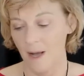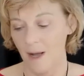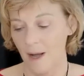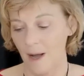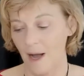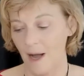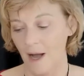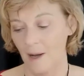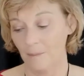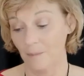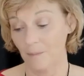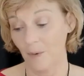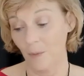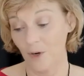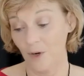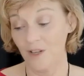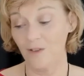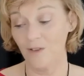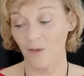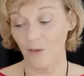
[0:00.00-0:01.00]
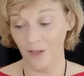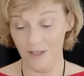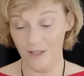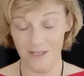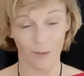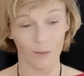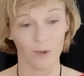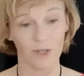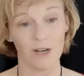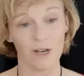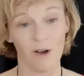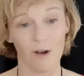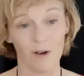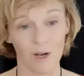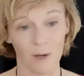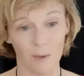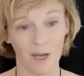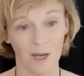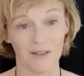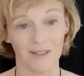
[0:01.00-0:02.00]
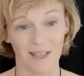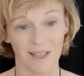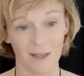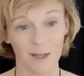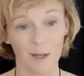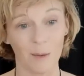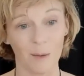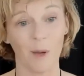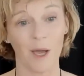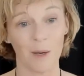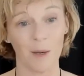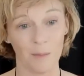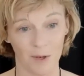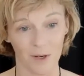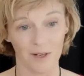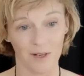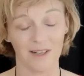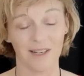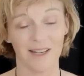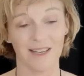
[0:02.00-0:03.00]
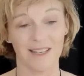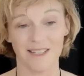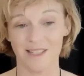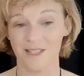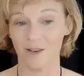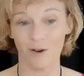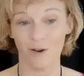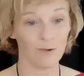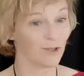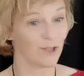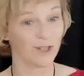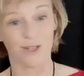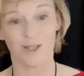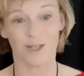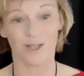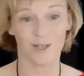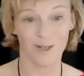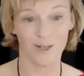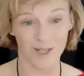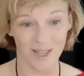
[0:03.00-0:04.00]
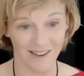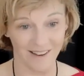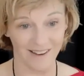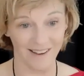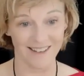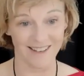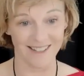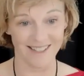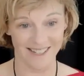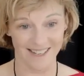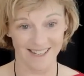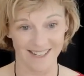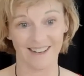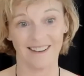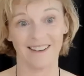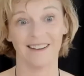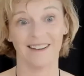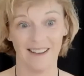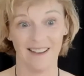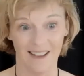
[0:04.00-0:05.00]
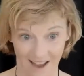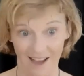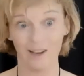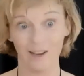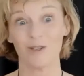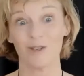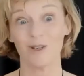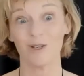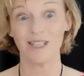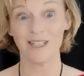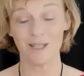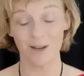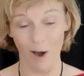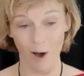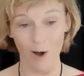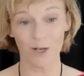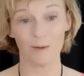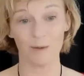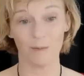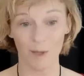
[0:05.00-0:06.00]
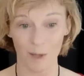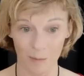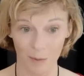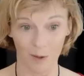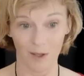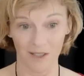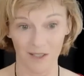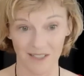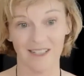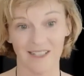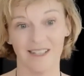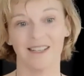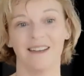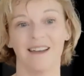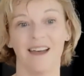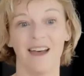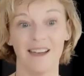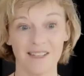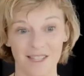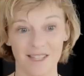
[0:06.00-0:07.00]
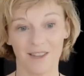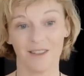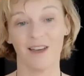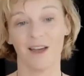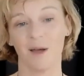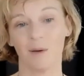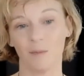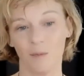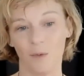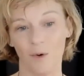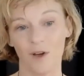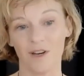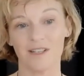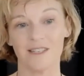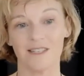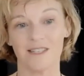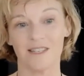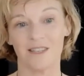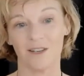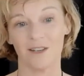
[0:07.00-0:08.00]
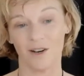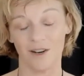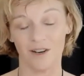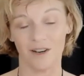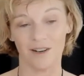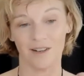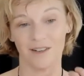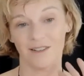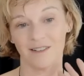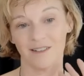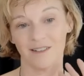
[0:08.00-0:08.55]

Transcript: But one of the things that we talk about in the paper is don't just use that kind of data. Actually talk to people, ask them what is their,